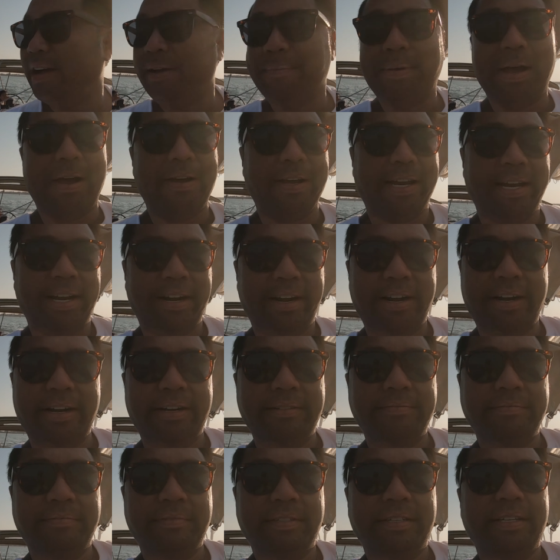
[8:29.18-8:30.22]
I'm out
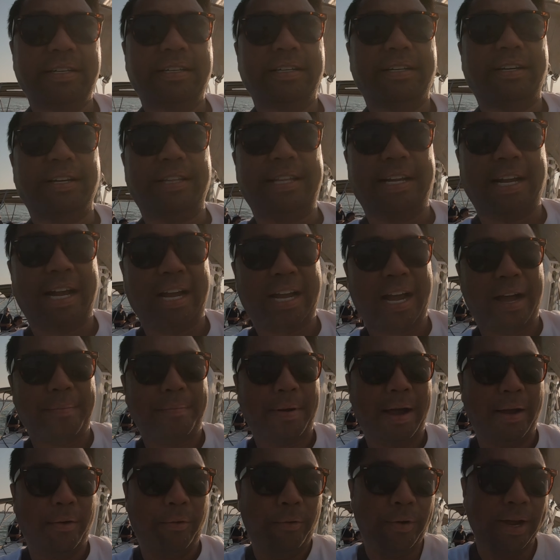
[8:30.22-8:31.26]
here. Good thing I got
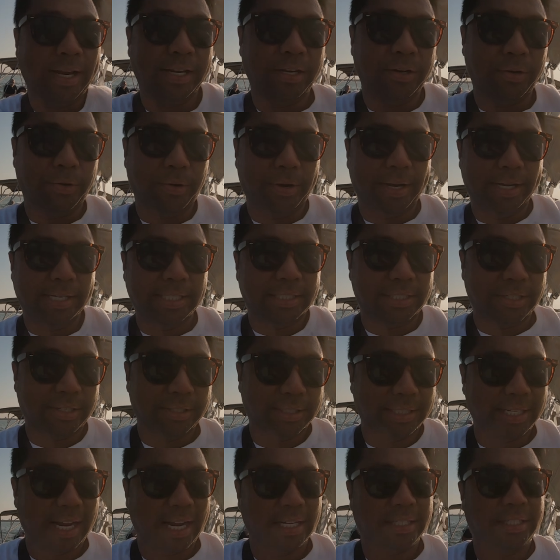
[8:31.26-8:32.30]
my wind noise, so
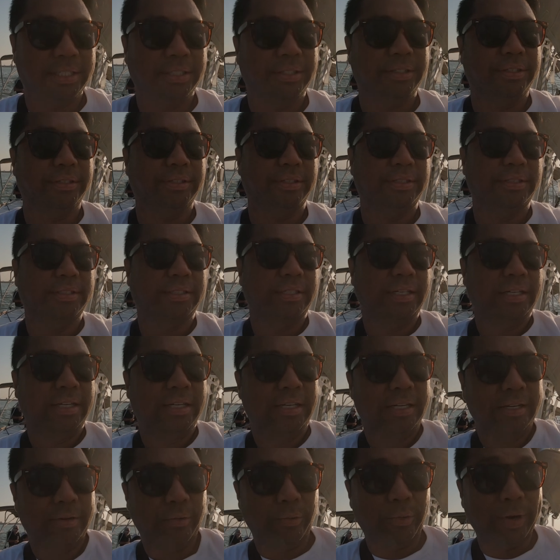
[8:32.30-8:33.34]
it's not too
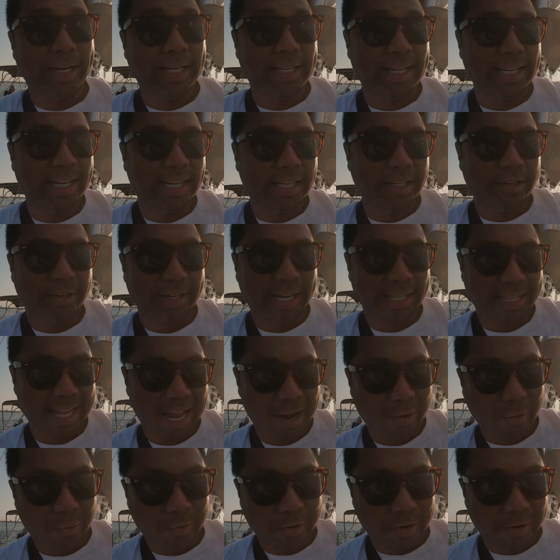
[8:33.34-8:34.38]
windy. You don't get
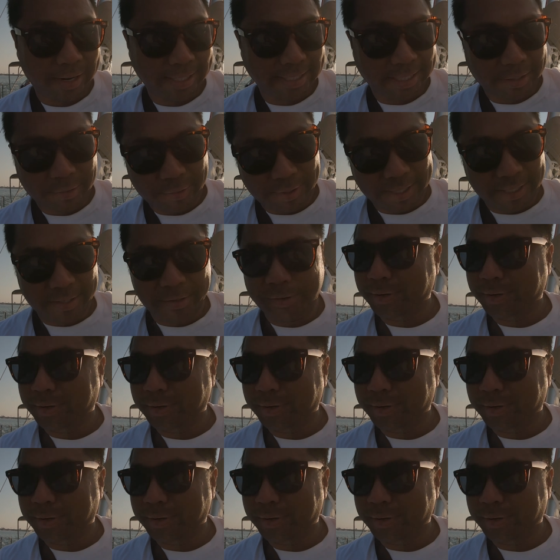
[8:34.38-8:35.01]
that crazy wind